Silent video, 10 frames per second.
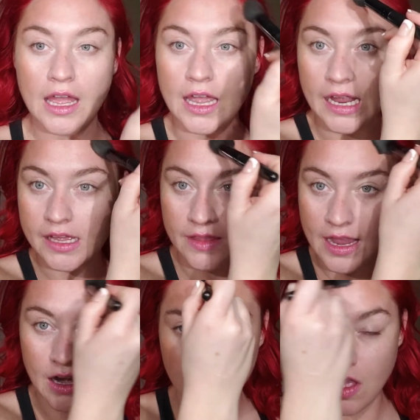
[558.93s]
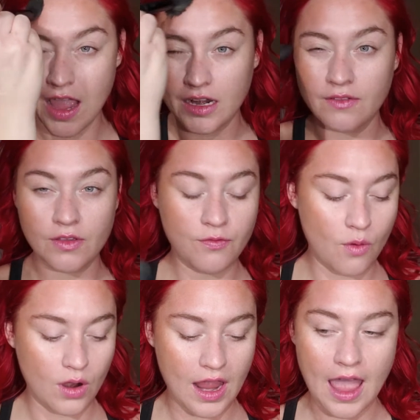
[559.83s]
and the hairline of the
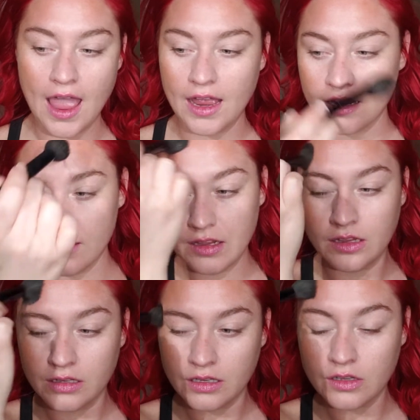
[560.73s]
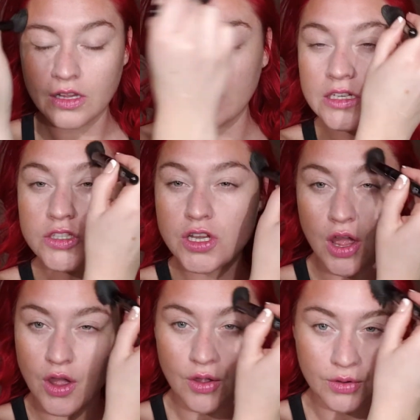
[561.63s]
forehead, like
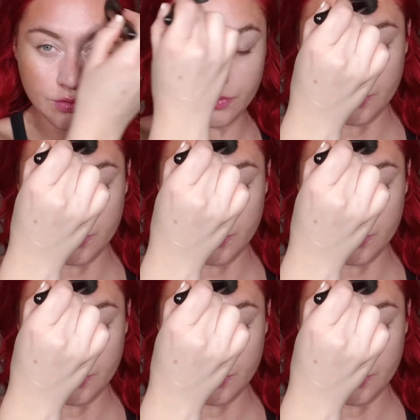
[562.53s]
so.